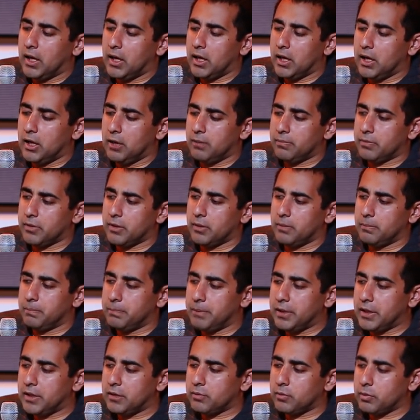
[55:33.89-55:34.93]

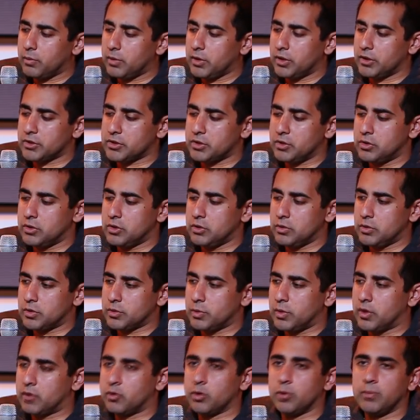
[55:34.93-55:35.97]
But what we also do
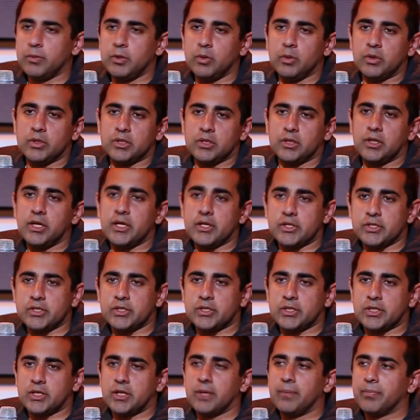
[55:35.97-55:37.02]
is we group you into
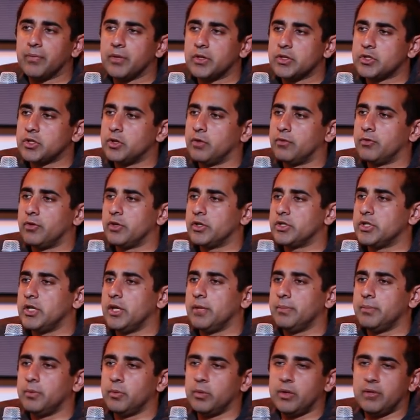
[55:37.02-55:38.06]
lists. So, for
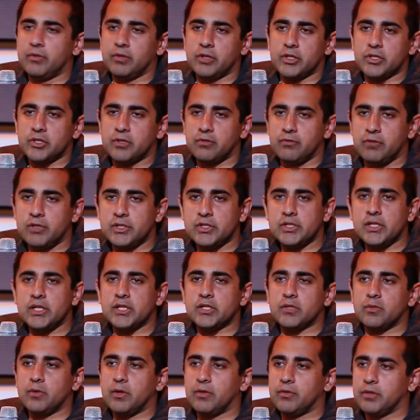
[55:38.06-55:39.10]
example, we have a list of
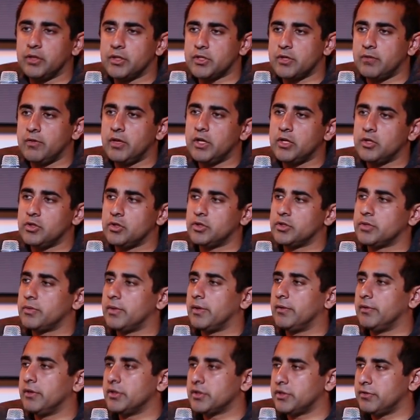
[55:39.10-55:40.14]
VCs, and we have a list of angels, and
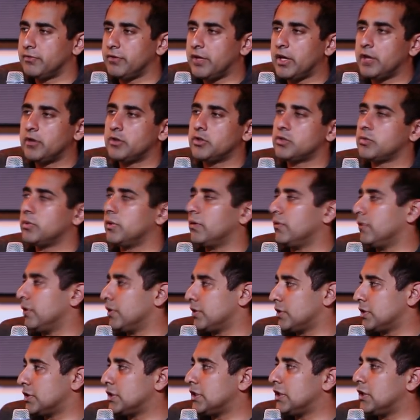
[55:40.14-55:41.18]
we have a list of founders, and we have a
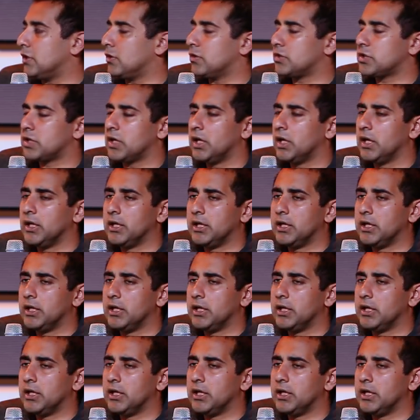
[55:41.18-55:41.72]
list of CEOs.